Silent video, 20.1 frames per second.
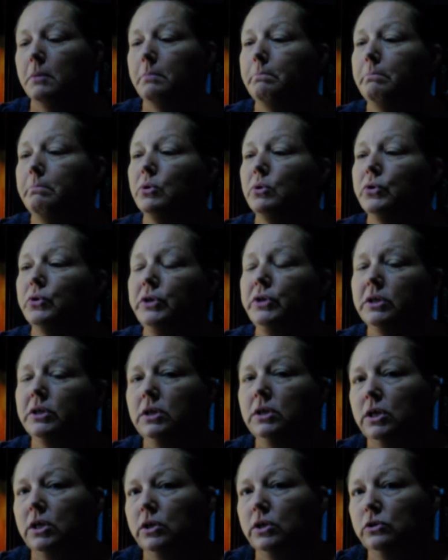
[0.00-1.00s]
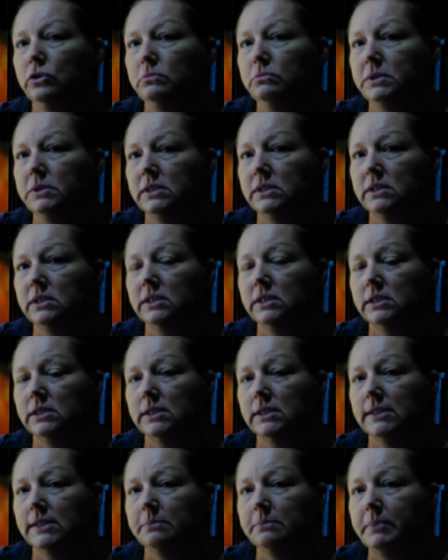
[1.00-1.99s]
Bouillon cubes. This
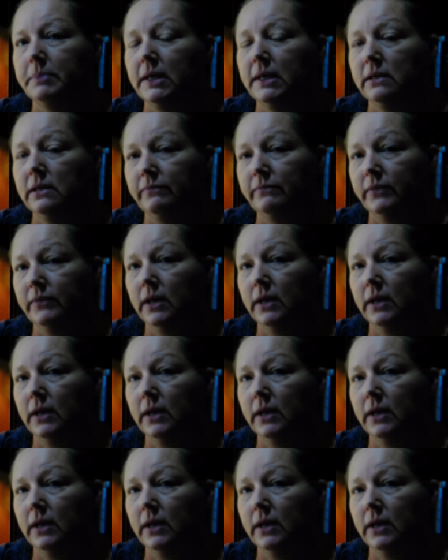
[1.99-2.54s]
is the beef.